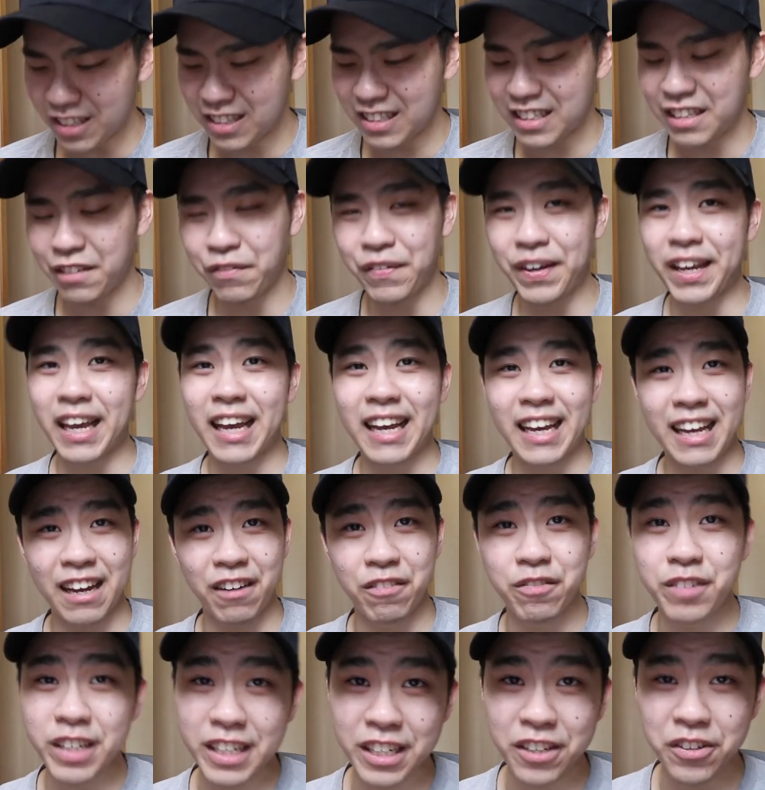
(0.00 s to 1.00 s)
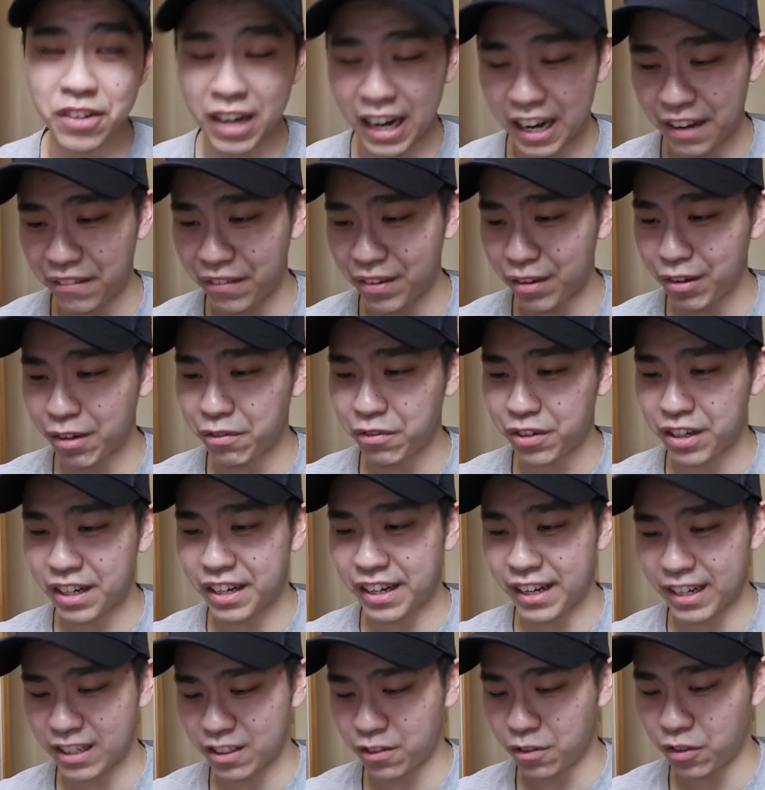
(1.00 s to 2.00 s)
see if I can get a really good IV on for the
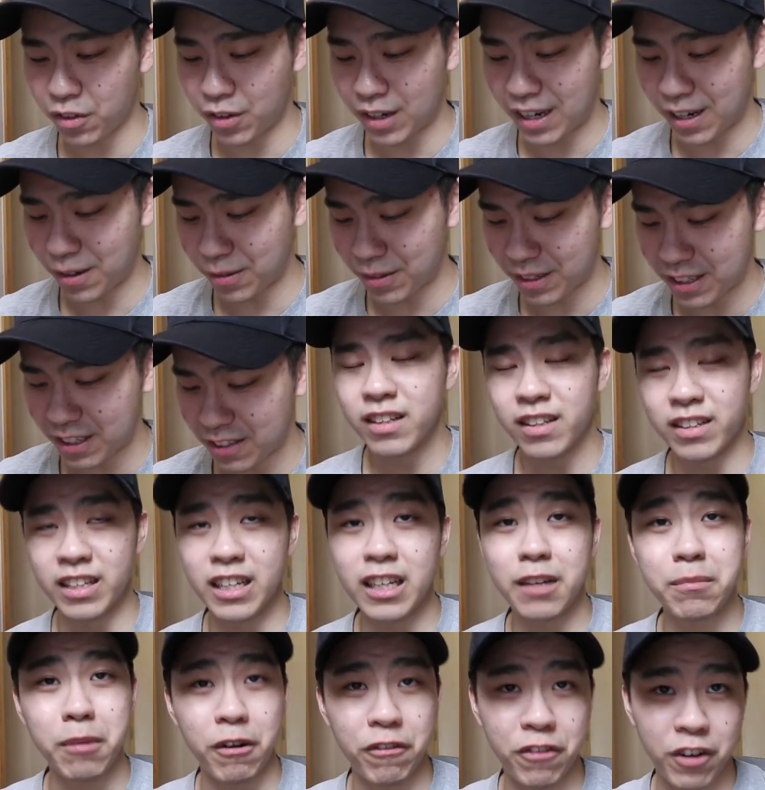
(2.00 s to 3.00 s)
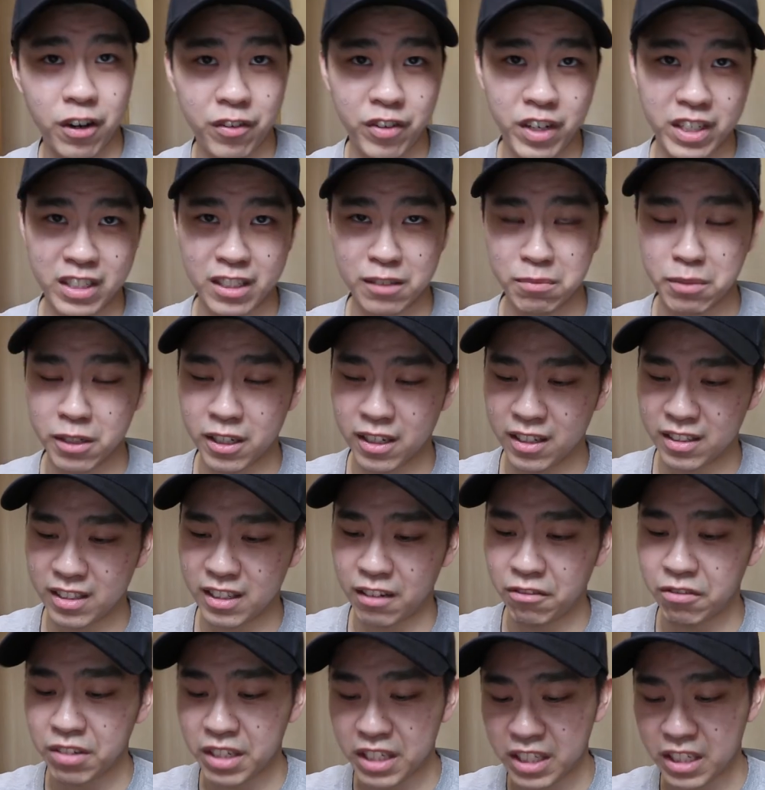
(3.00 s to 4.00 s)
next few hours. The thing about Farfetch is because
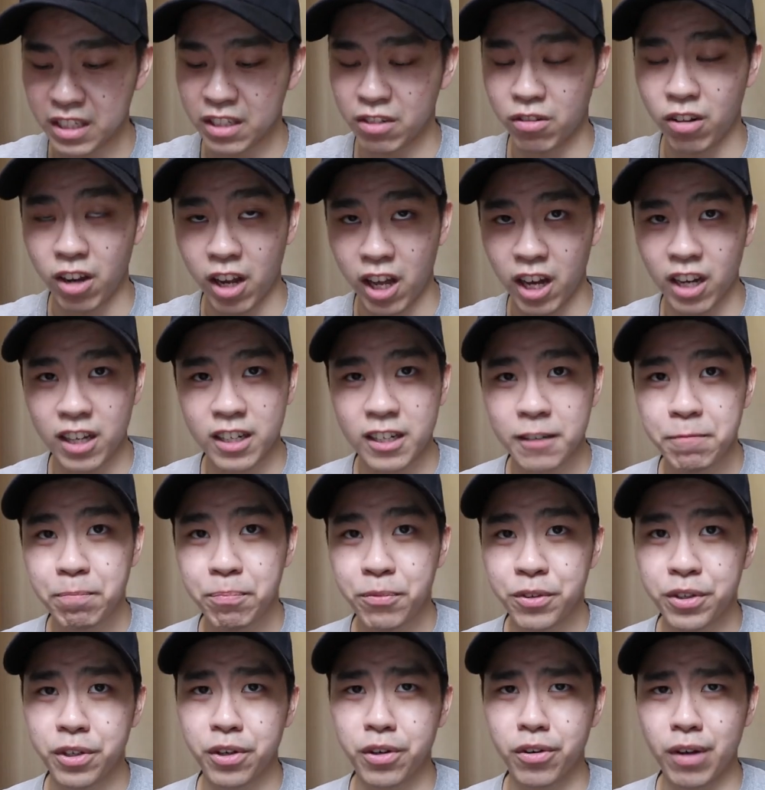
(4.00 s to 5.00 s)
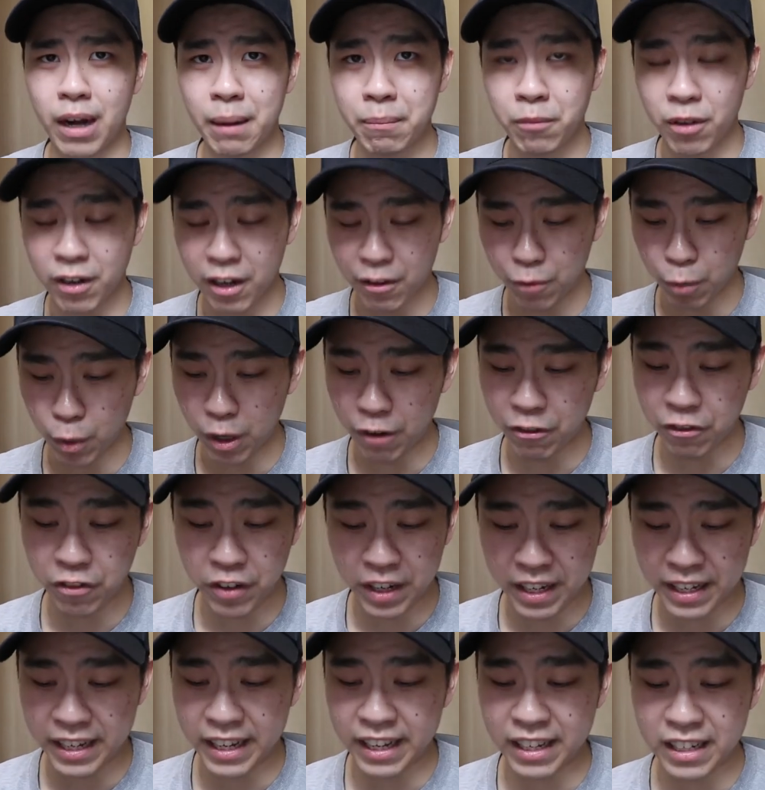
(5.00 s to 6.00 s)
they're regional lock, so I'm
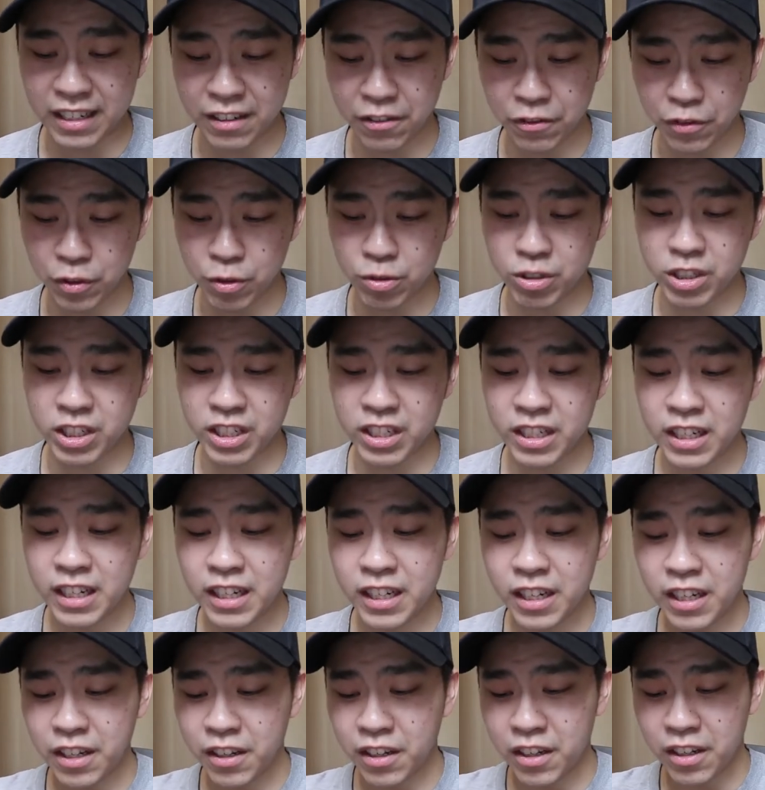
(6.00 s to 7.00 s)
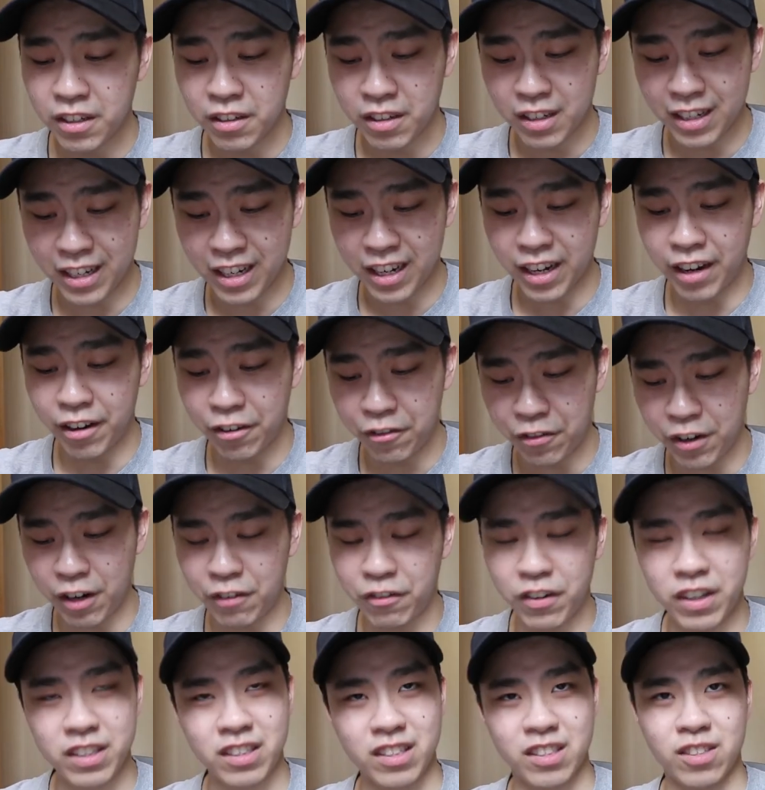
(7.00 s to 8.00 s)
afraid that in the future, Galarian
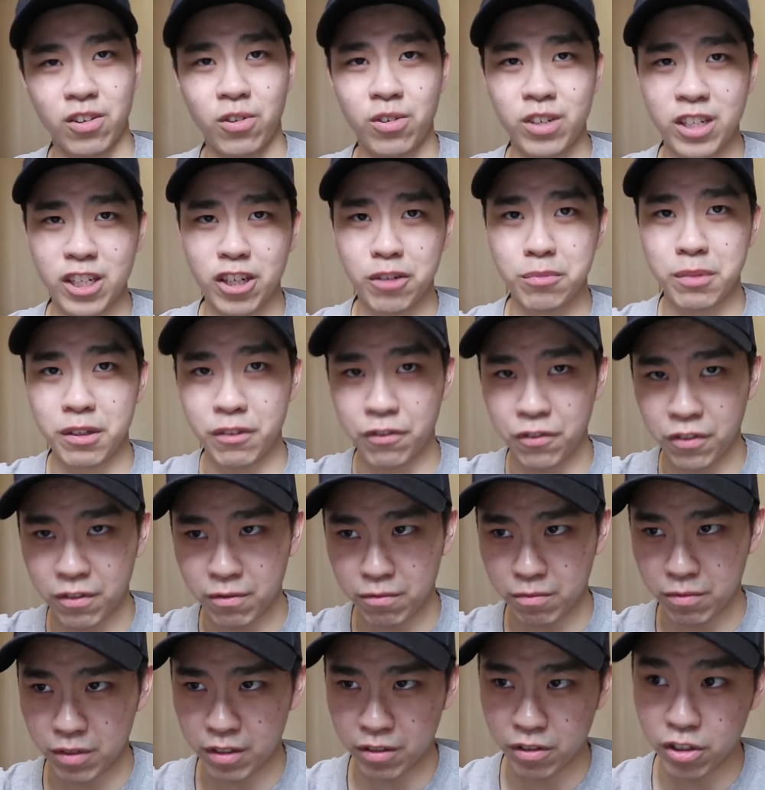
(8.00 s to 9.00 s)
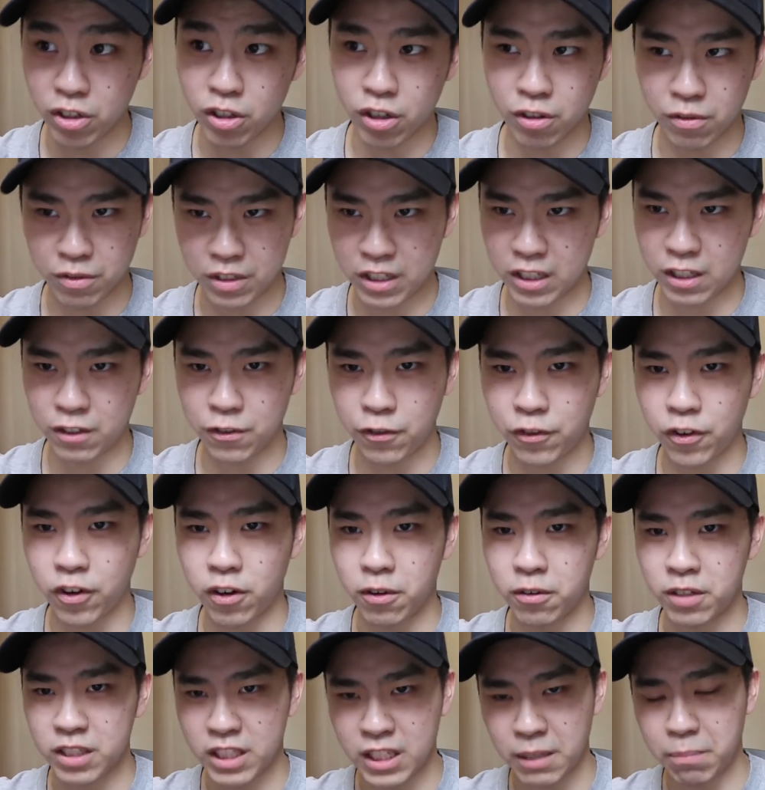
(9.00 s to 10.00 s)
Farfetch is only gonna be, you know, just
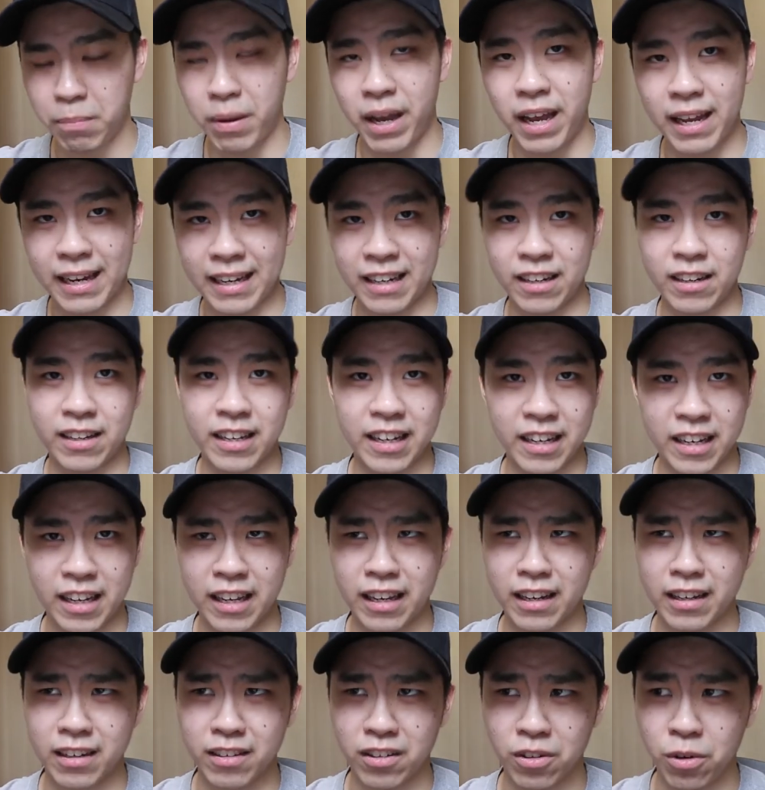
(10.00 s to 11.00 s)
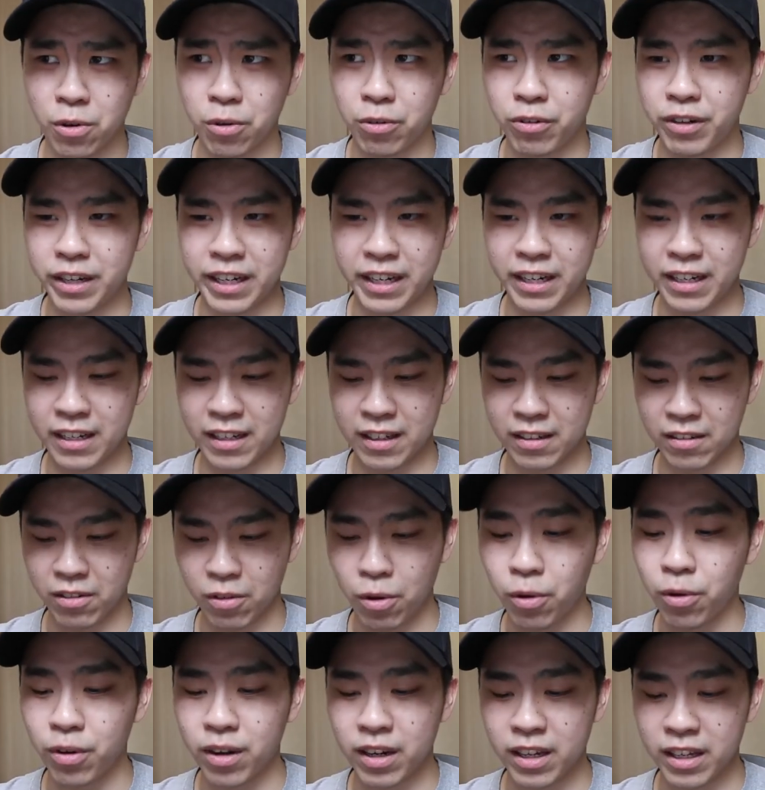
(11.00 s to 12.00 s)
for Japan and Korea
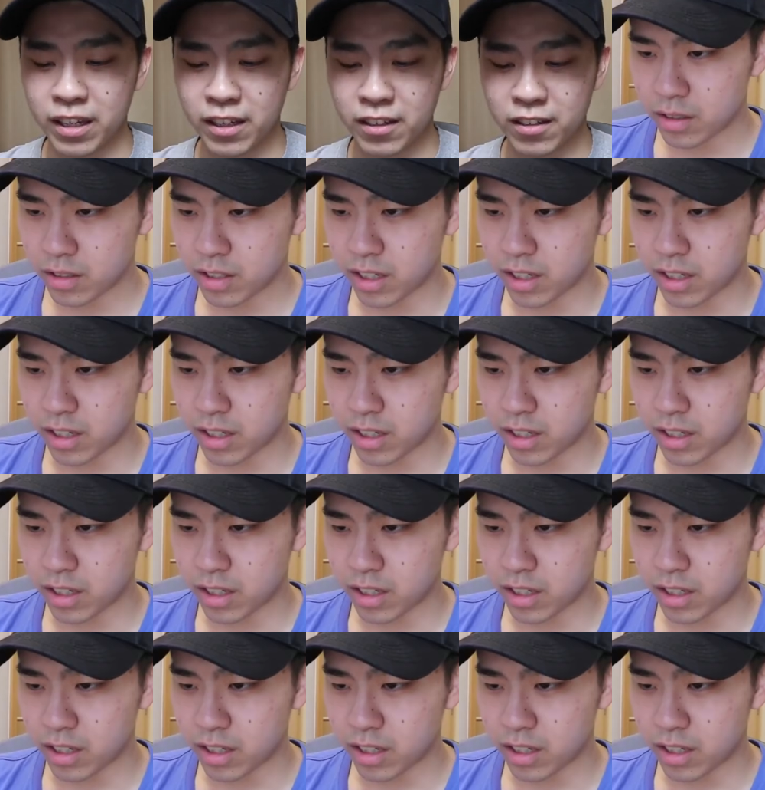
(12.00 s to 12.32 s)
only.